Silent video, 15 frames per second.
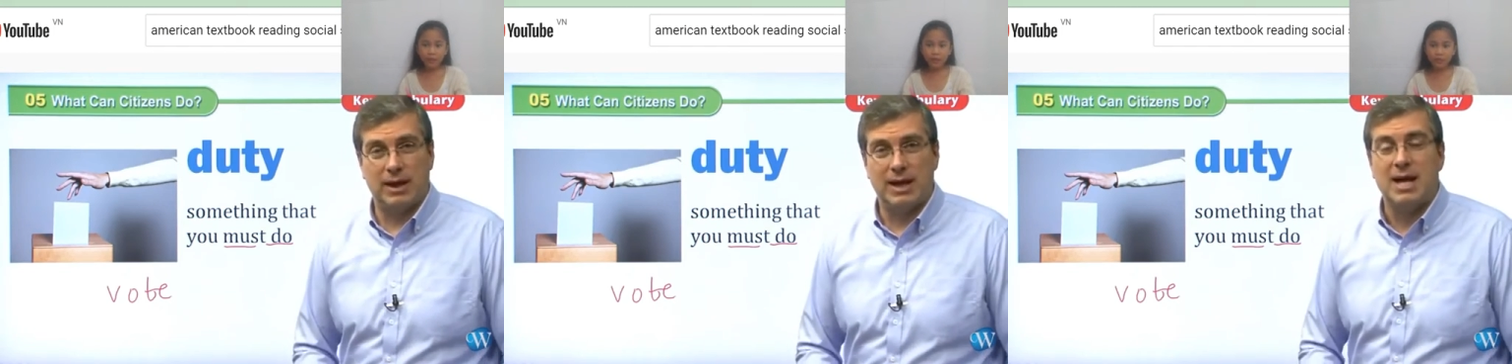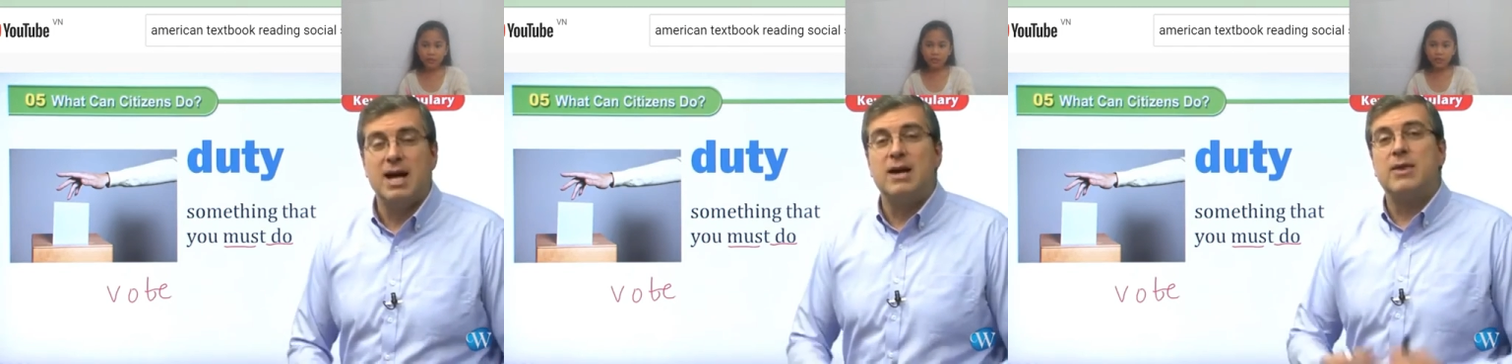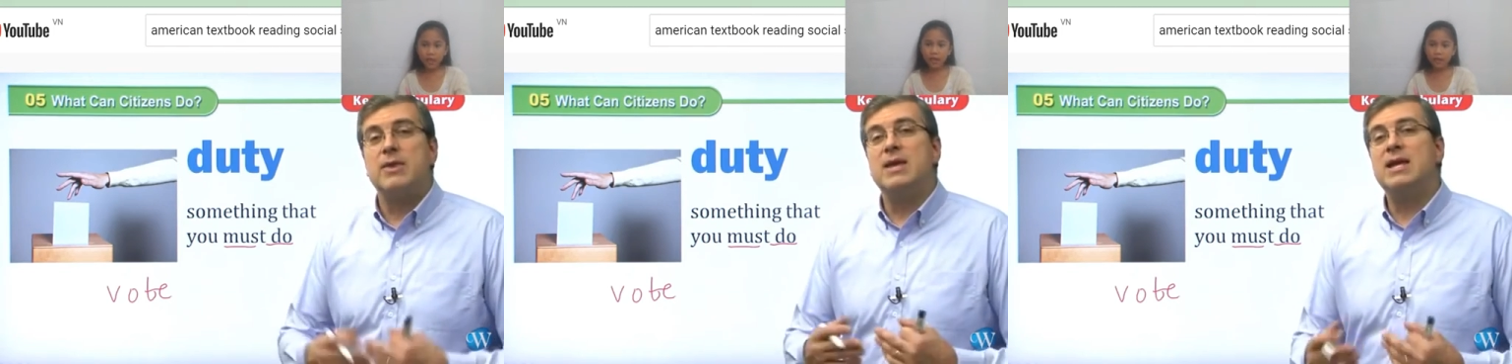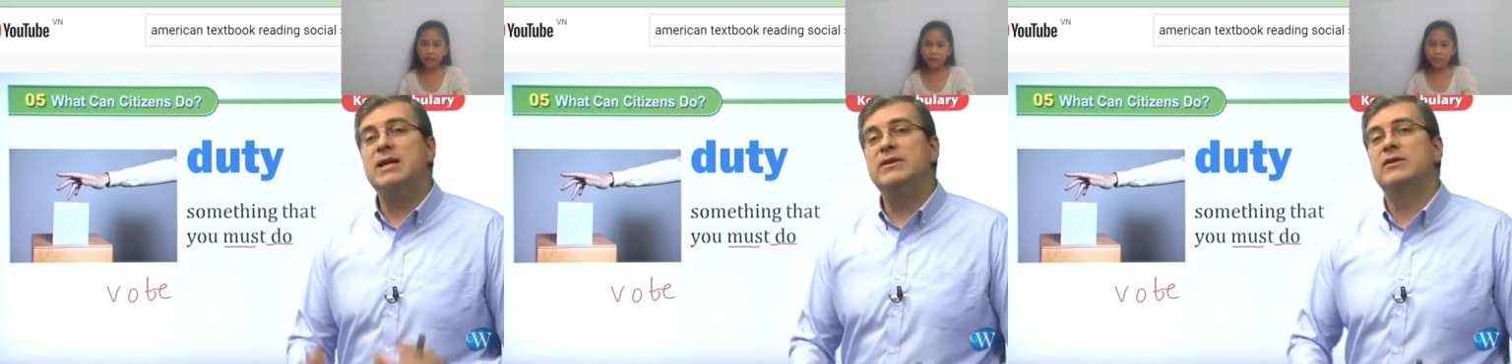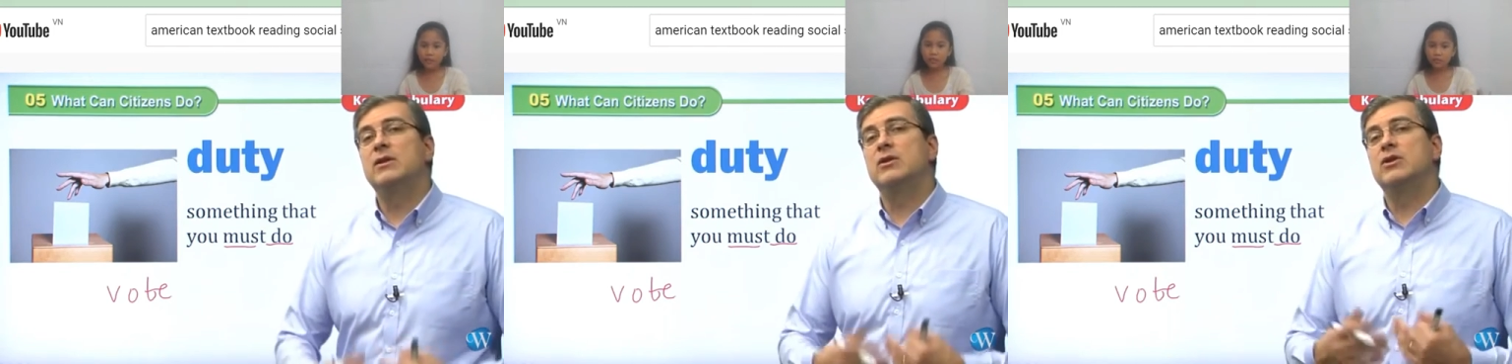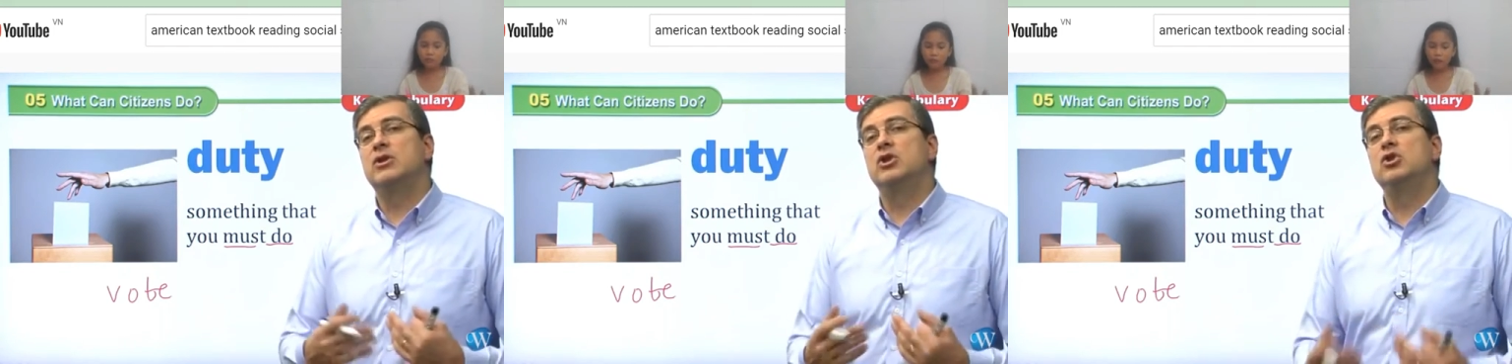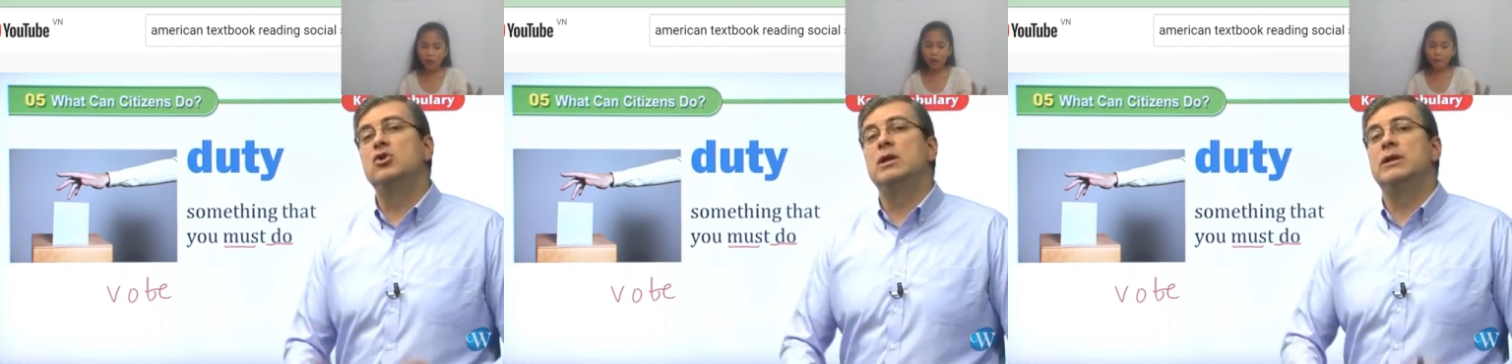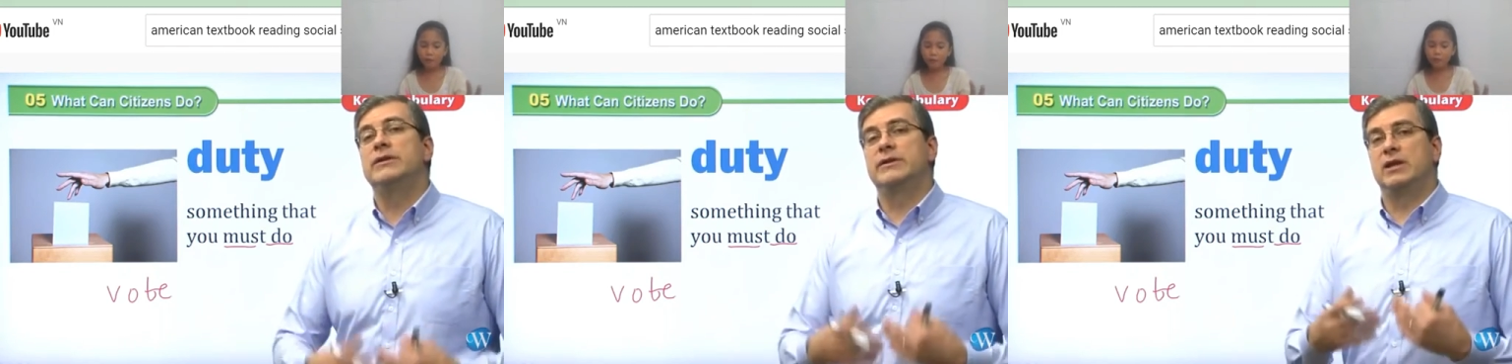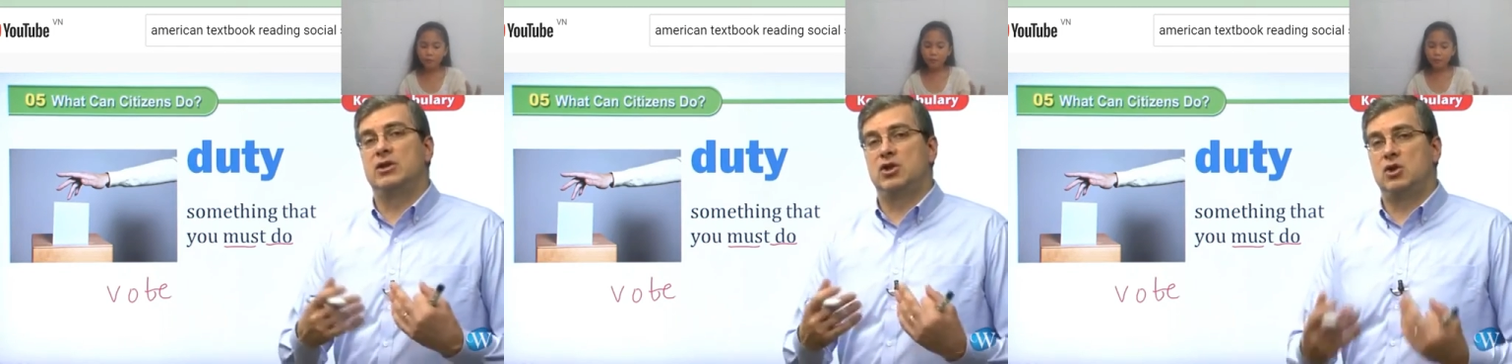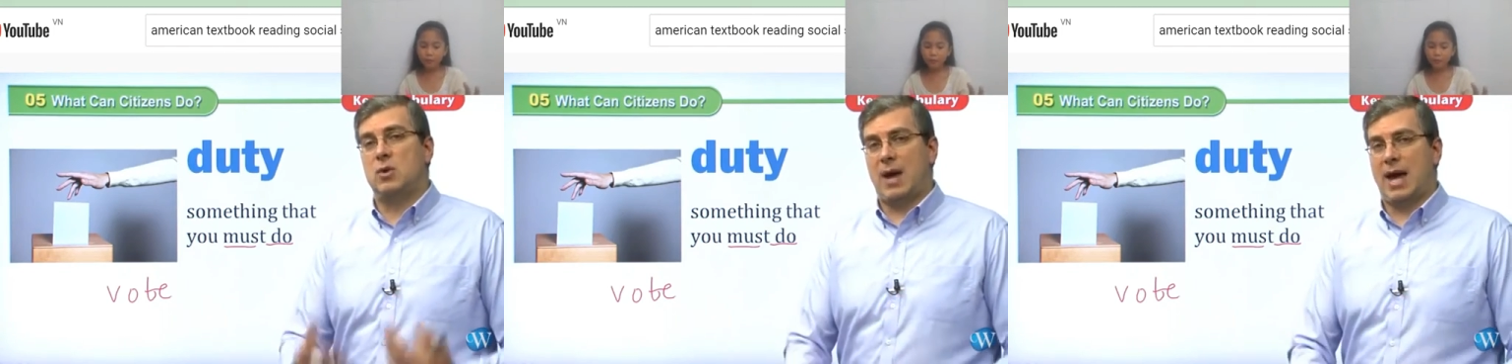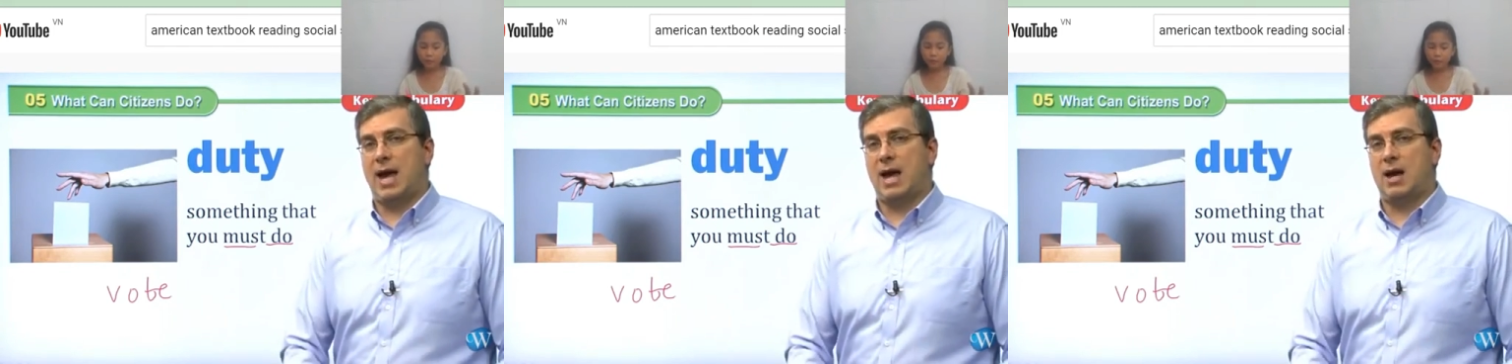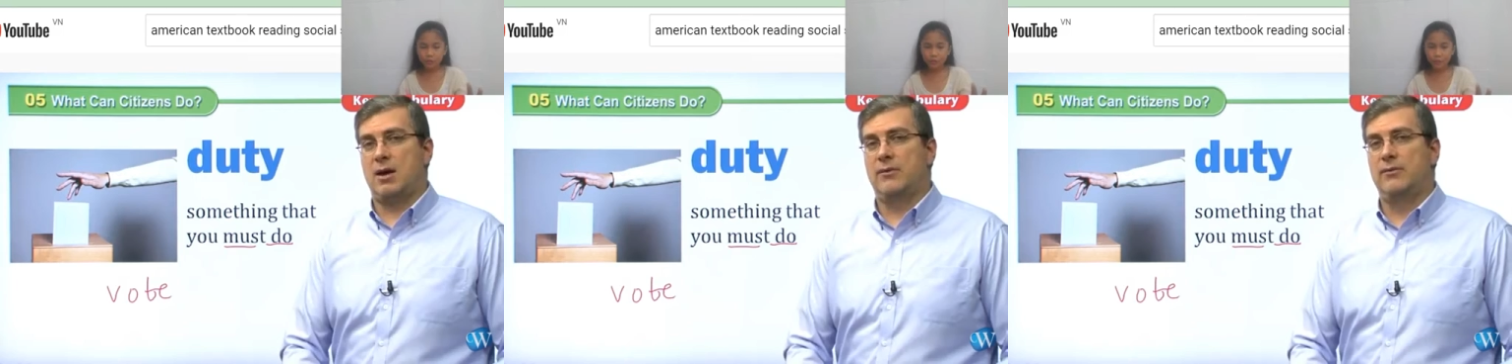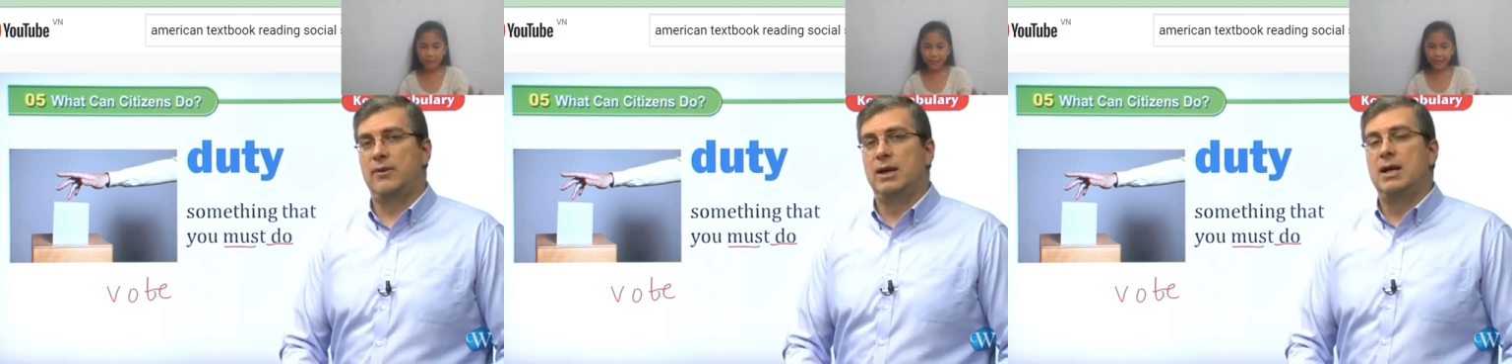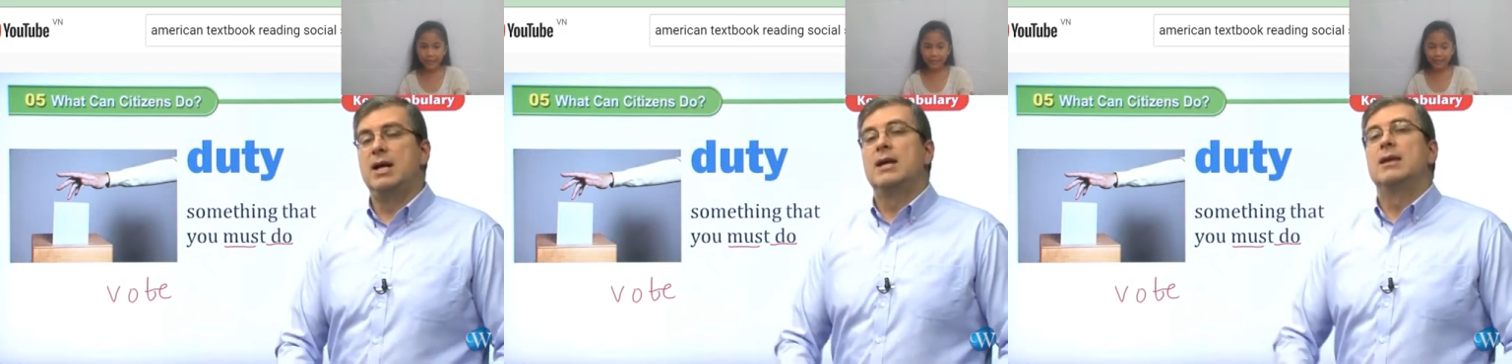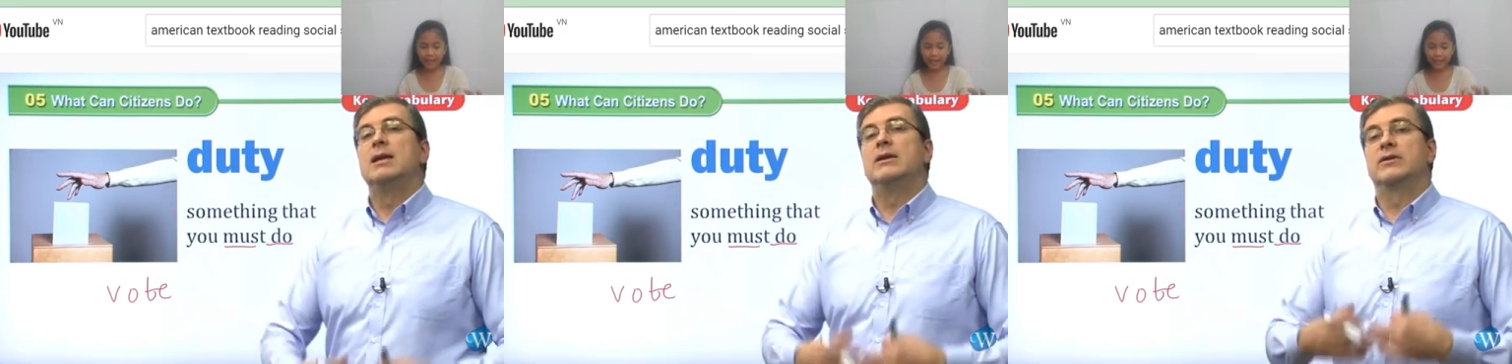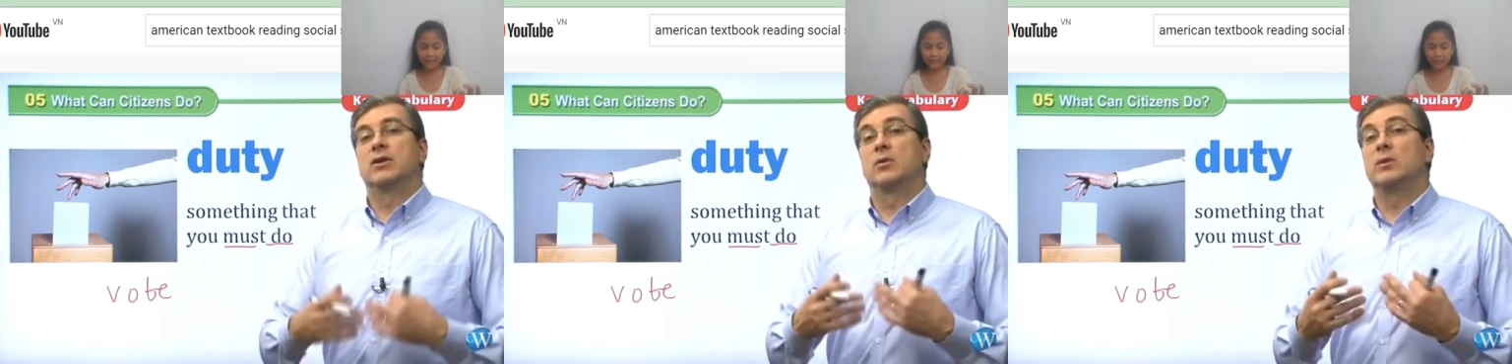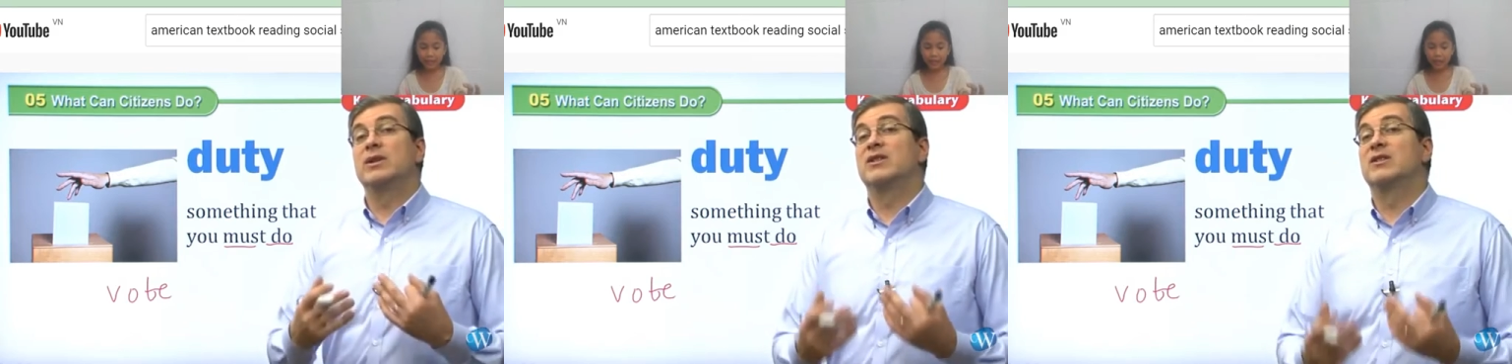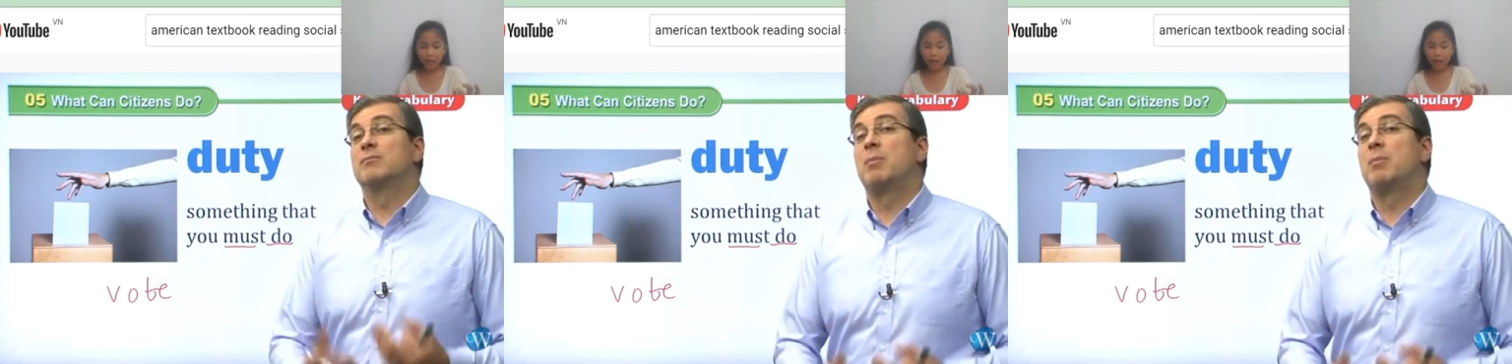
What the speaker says: Because it is very rude to be like that.